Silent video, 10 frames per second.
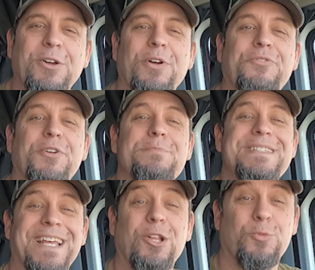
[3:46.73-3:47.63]
going
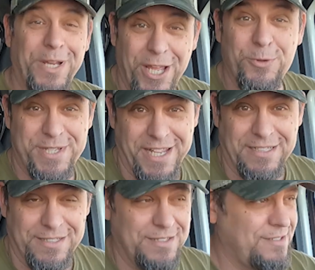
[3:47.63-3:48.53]
from Del Rio,
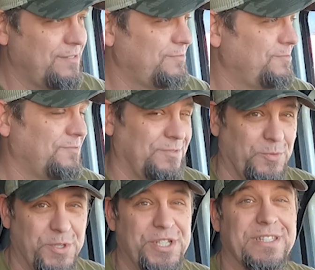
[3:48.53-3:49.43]
Texas,
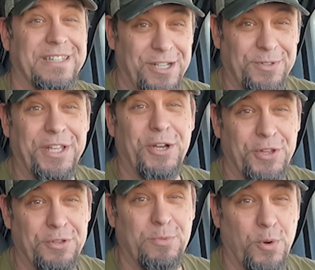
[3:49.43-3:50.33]
which is literally
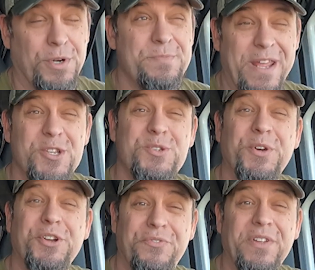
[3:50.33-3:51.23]
on the border. It's about a
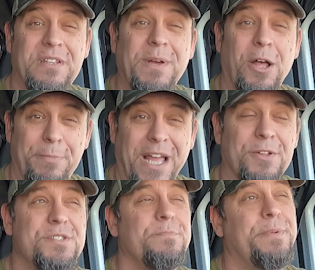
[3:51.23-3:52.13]
250 mile
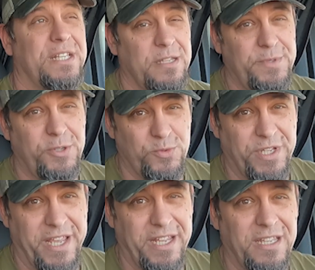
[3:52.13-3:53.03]
bounce. Picks up
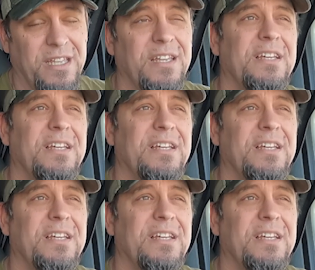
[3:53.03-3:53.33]
Tuesday.